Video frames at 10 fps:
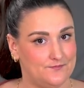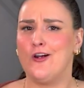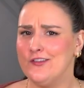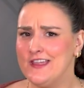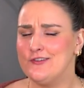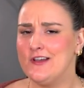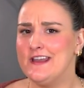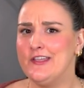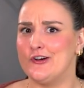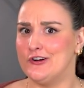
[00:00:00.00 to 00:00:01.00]
Are they
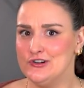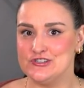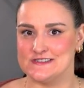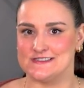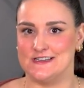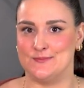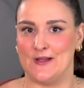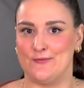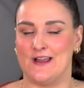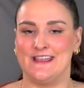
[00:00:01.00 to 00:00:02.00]
creating urgency
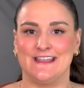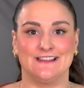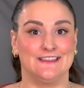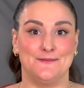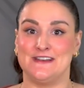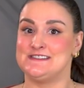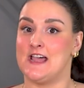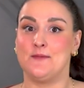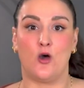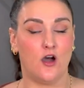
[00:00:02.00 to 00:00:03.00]
by running limited
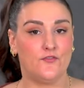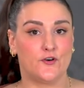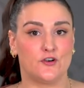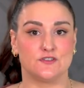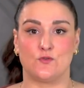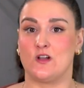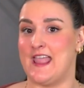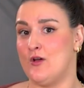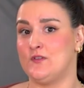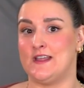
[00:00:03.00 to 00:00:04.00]
time offers or
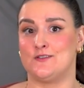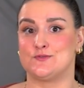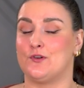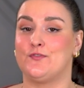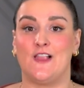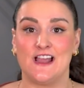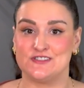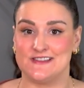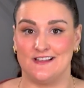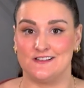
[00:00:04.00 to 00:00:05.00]
countdowns or
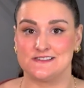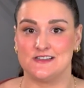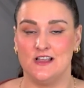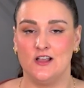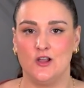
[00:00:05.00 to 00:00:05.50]
flash sales?